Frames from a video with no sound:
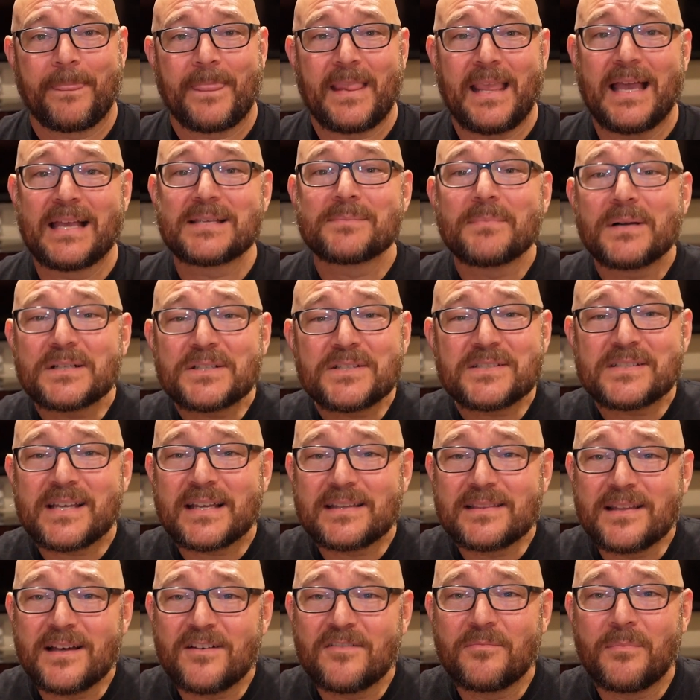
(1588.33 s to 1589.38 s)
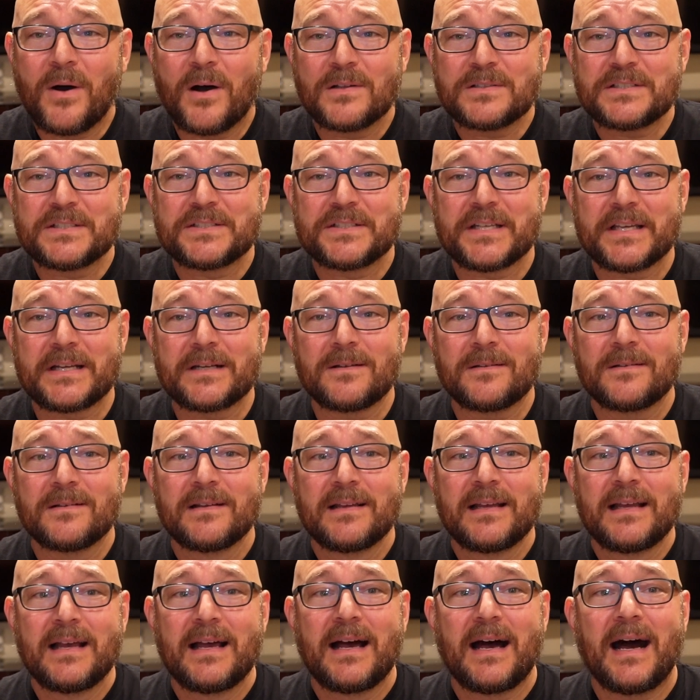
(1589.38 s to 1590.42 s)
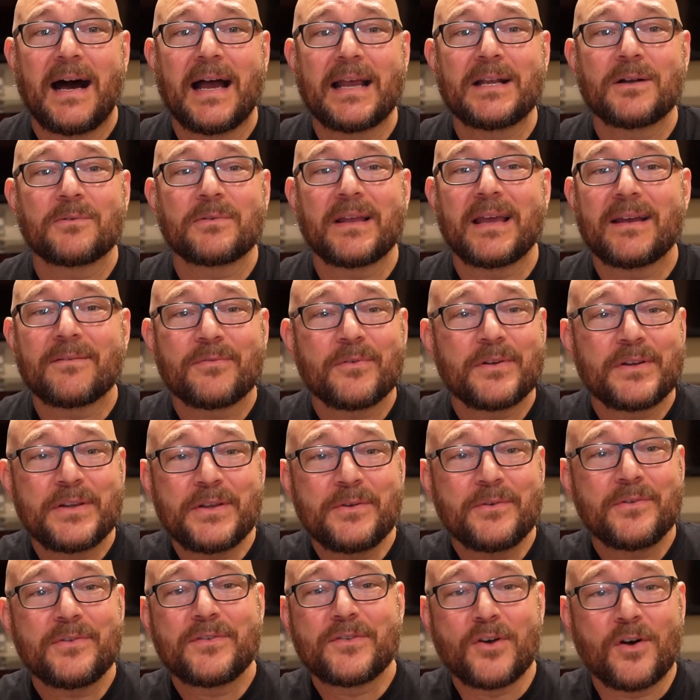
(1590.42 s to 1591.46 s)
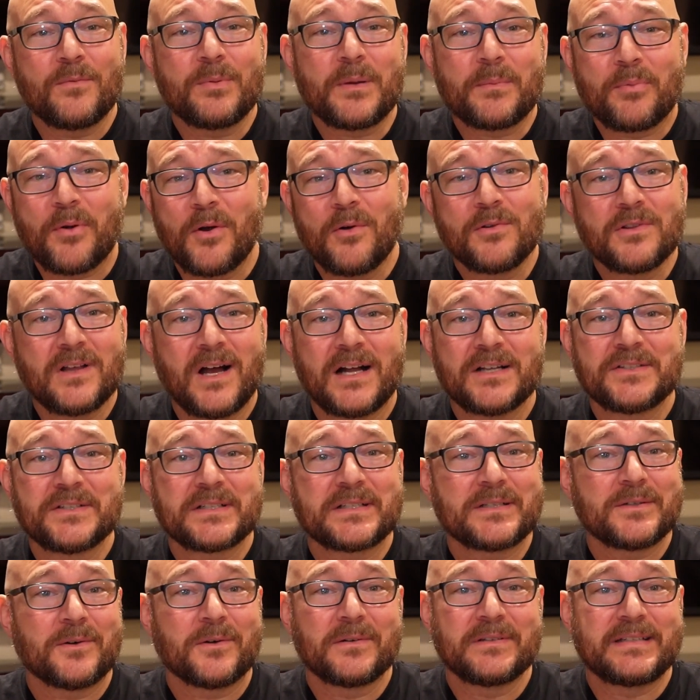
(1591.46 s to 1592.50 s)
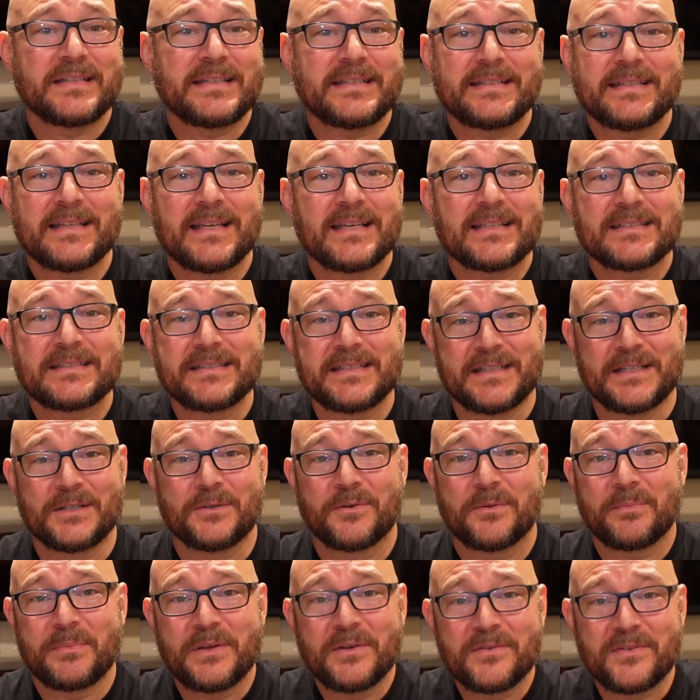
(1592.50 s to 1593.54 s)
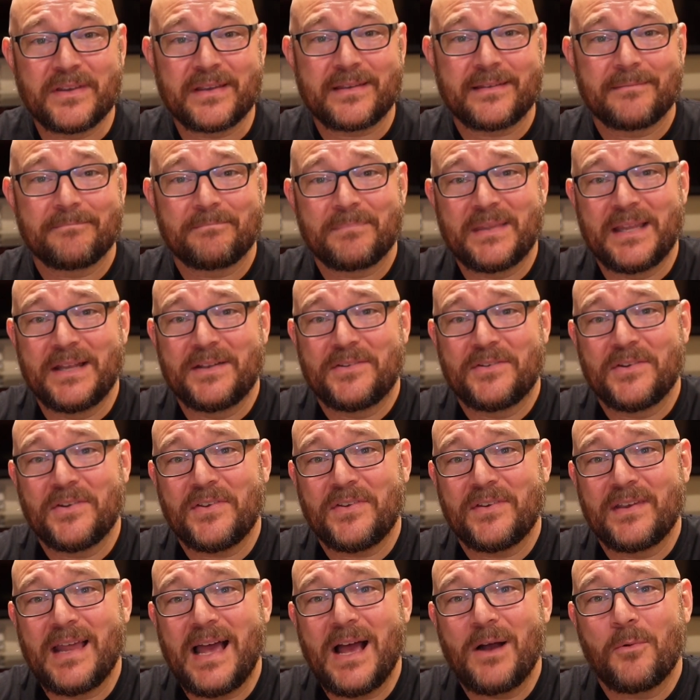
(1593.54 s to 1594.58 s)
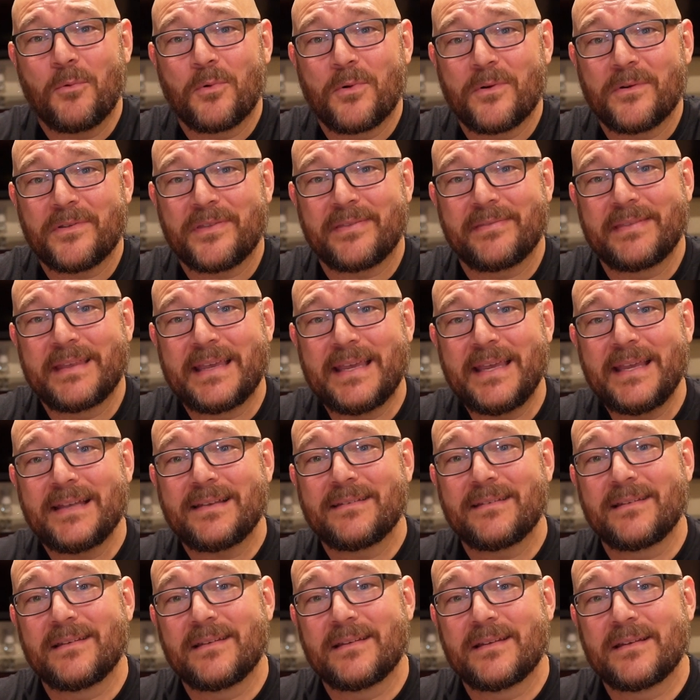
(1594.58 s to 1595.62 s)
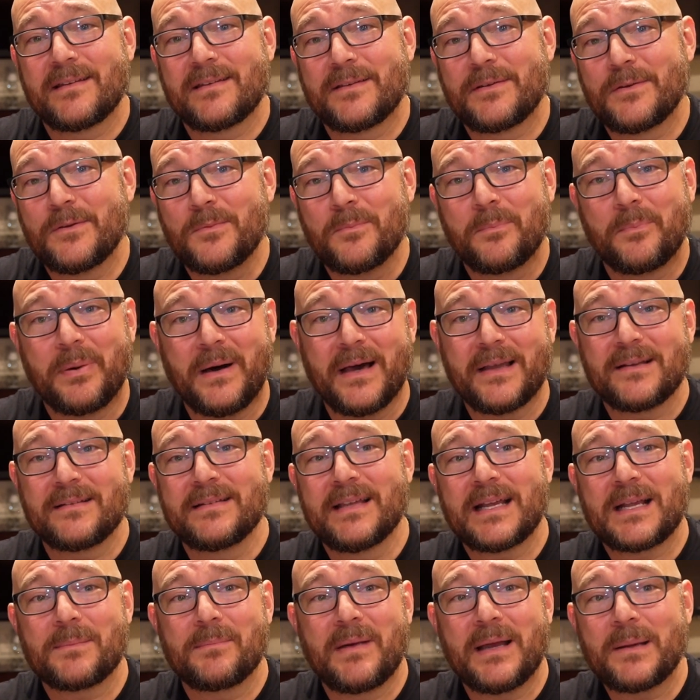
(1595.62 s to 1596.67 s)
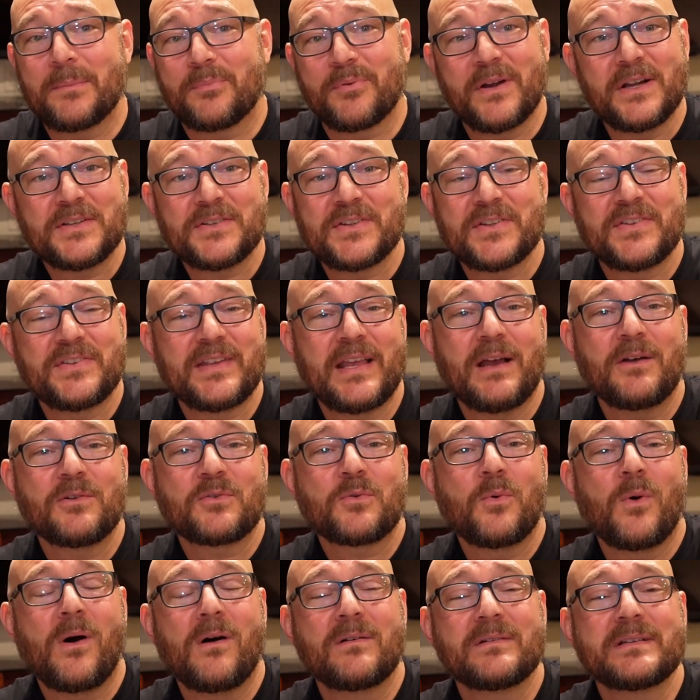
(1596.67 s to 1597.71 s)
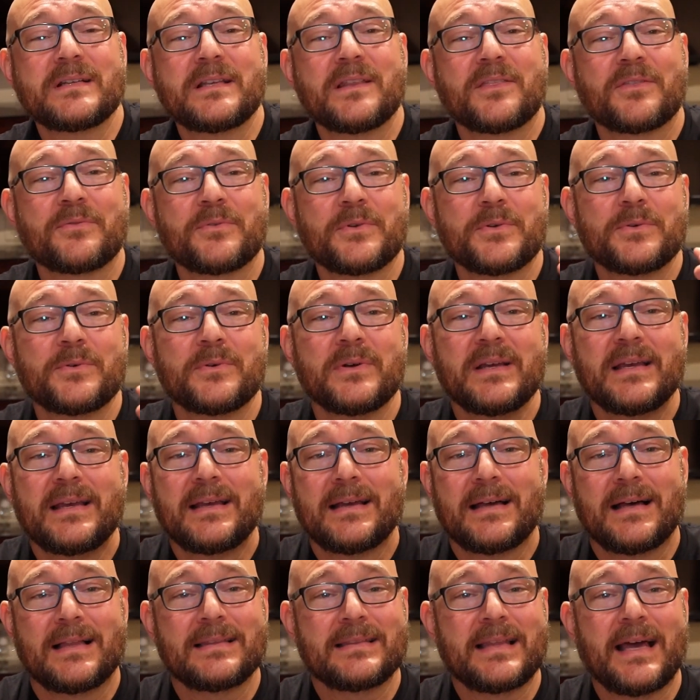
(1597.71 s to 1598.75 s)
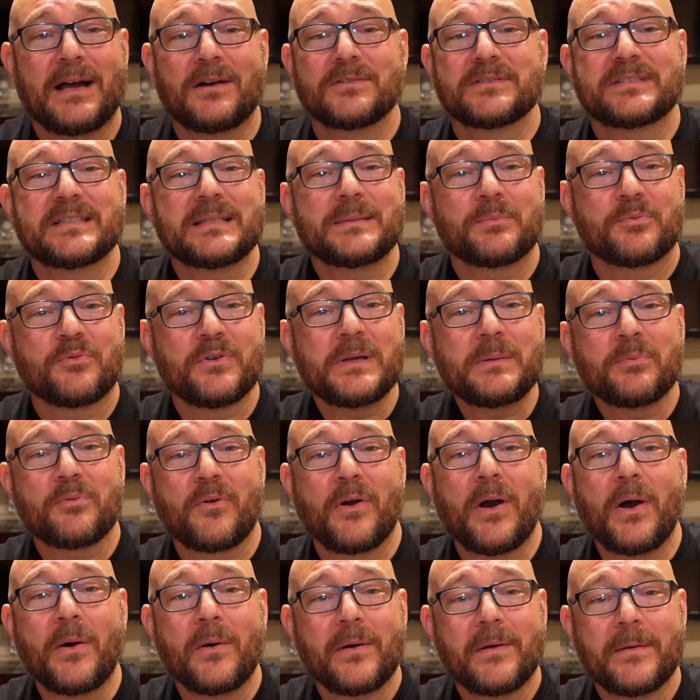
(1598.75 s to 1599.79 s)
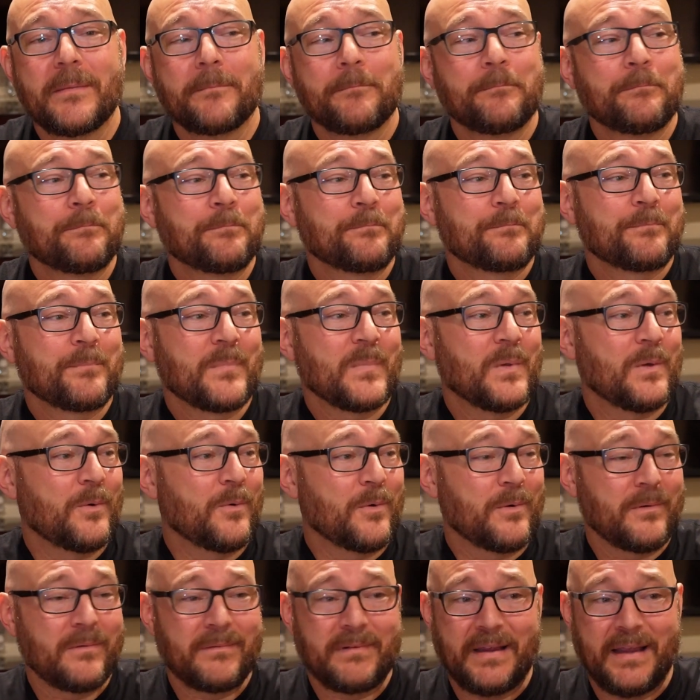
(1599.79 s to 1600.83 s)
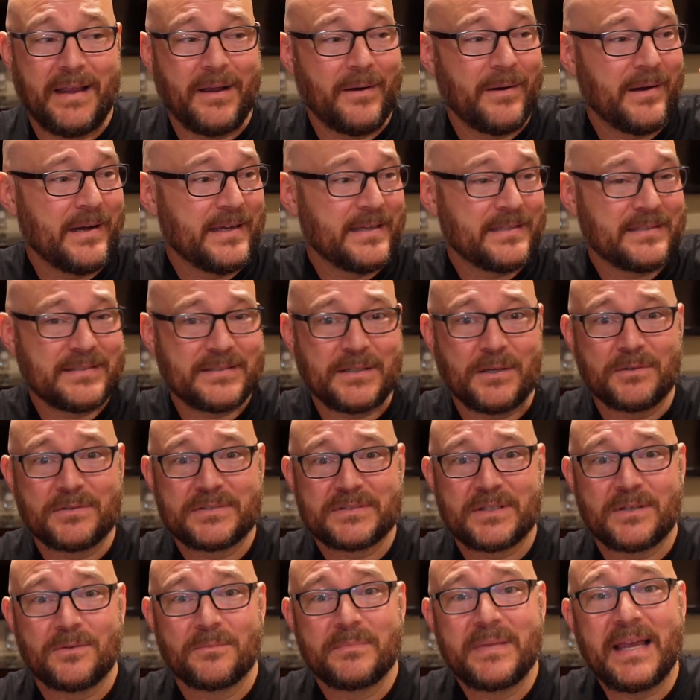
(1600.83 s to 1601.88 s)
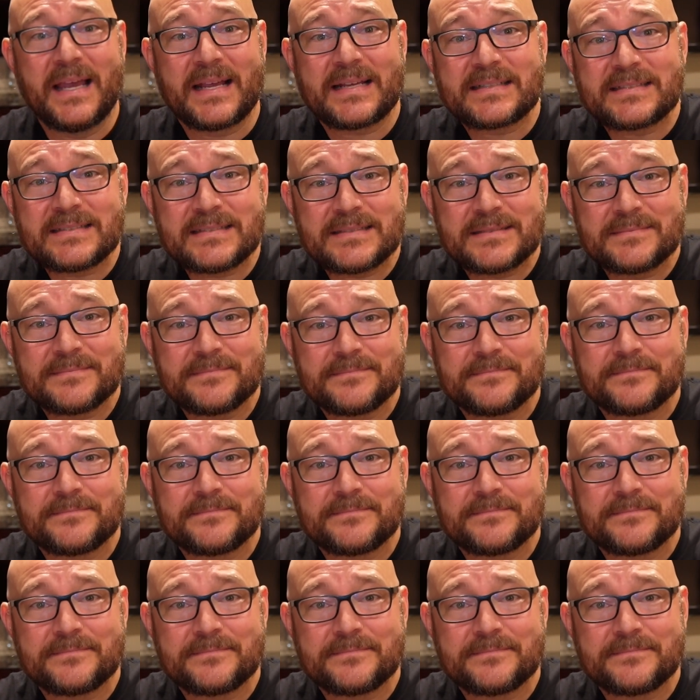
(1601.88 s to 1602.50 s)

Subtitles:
As much as I love multi-channel, I don't ever use Dolby Pro Logic or DTS Neo with music. It's just not worth the hit to bottleneck my precious sound quality through a lousy pre-pro or a so-so mix.